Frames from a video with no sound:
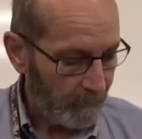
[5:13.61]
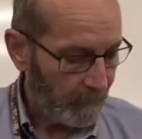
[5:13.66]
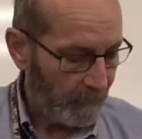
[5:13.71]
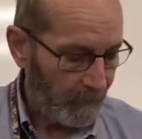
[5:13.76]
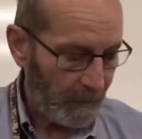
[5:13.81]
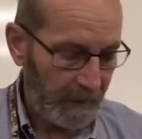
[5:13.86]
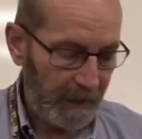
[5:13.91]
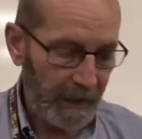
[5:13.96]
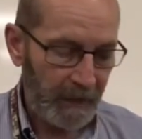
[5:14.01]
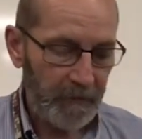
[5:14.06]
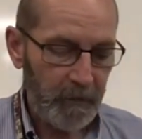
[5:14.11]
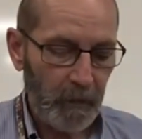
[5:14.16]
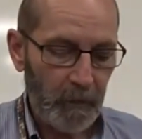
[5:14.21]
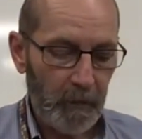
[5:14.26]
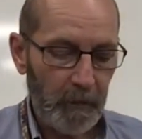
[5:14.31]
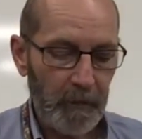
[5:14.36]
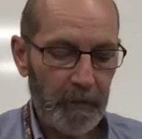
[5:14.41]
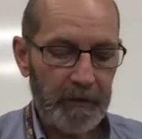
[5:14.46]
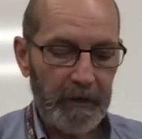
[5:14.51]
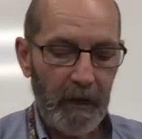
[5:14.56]
And that's what
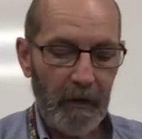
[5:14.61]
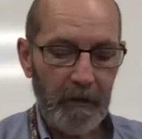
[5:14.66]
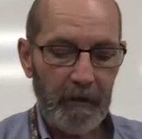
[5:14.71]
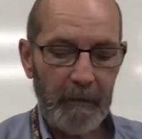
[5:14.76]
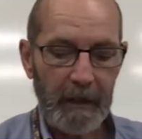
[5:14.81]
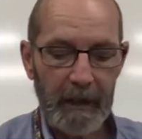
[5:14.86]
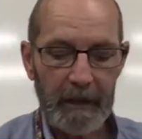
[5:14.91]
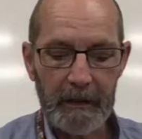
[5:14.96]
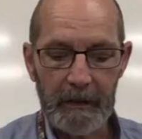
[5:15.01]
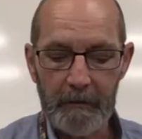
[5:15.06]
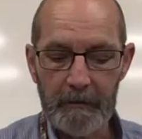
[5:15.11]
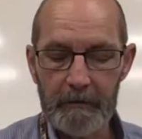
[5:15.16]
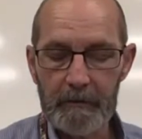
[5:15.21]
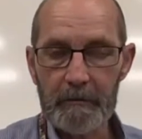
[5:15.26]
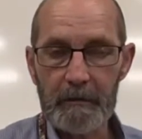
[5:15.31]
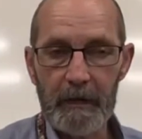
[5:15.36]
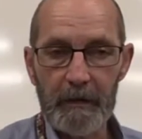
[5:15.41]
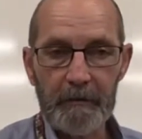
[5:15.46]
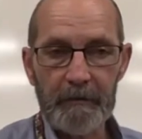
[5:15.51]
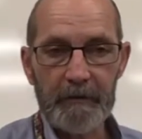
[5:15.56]
we were talking about
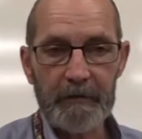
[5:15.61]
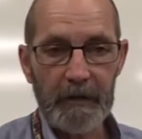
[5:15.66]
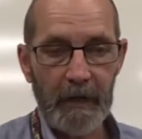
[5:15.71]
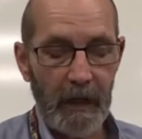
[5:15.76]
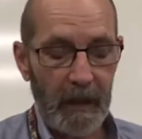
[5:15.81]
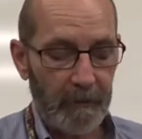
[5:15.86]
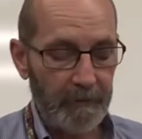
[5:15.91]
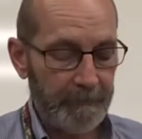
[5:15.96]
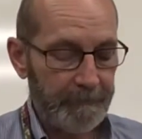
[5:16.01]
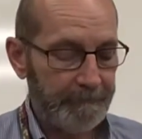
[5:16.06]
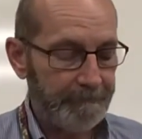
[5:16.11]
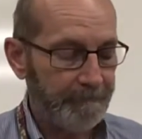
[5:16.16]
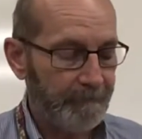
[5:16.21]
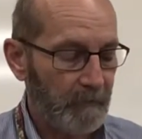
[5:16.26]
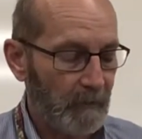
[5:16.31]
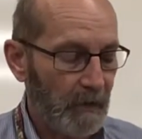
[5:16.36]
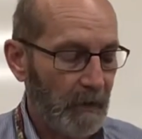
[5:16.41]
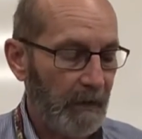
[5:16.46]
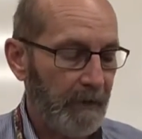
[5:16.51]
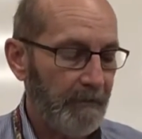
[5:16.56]
up top,
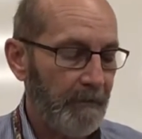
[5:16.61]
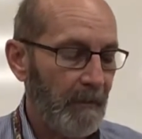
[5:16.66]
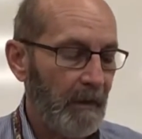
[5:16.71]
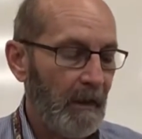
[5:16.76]
okay?